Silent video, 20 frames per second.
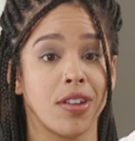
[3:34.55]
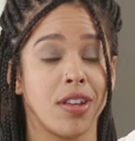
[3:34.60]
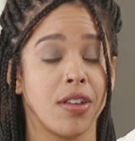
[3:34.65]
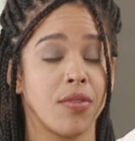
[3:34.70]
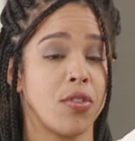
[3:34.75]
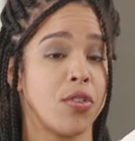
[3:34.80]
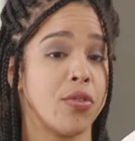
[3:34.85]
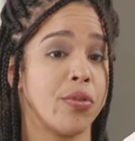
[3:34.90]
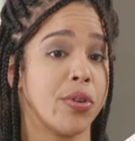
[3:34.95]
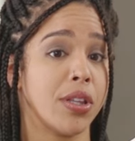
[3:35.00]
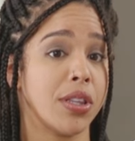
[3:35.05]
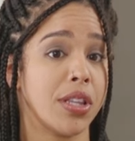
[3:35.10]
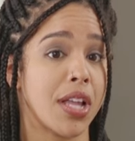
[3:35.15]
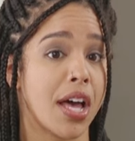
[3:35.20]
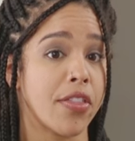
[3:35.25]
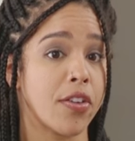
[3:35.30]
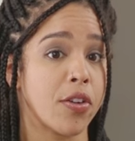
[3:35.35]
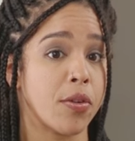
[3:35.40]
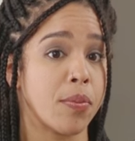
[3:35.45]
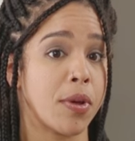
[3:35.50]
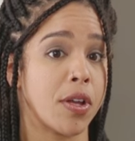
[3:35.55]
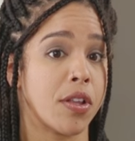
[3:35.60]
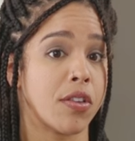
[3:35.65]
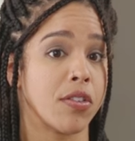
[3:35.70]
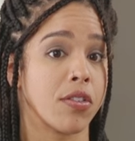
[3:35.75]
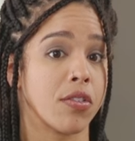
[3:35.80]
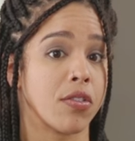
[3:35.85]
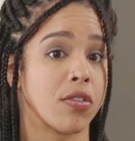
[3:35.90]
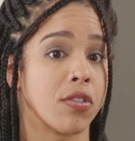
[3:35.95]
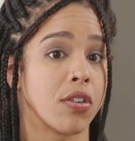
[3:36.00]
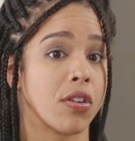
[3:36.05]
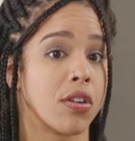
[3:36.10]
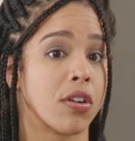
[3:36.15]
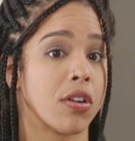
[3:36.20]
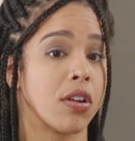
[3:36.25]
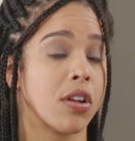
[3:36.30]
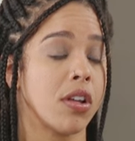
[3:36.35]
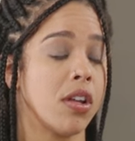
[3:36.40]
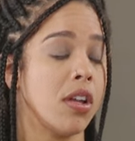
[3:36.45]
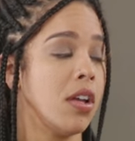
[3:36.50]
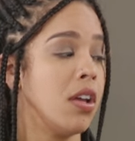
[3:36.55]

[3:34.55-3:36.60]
You could even do a leather pencil skirt.